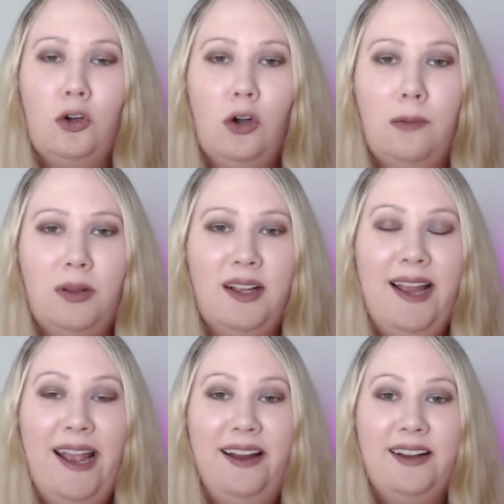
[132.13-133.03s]

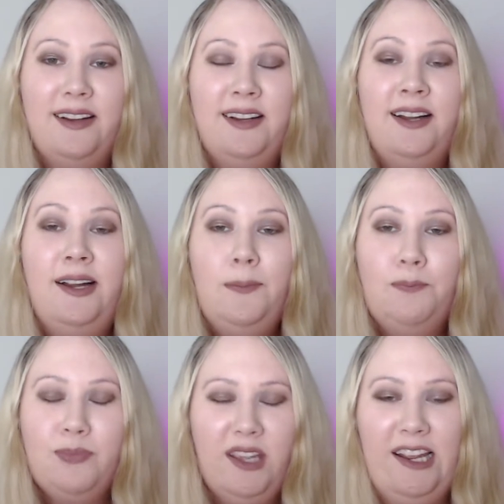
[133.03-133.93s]
complicated,
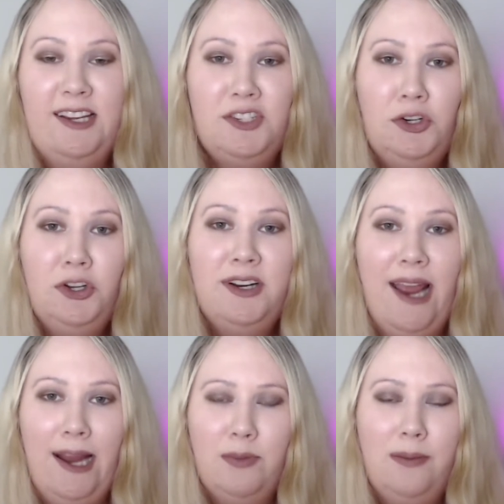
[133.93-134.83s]
his new
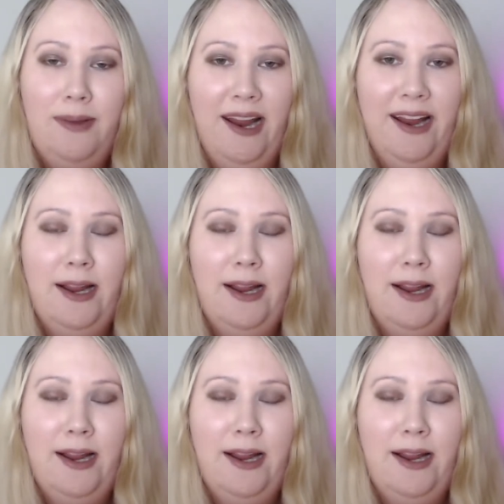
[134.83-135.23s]
neighbor Bee,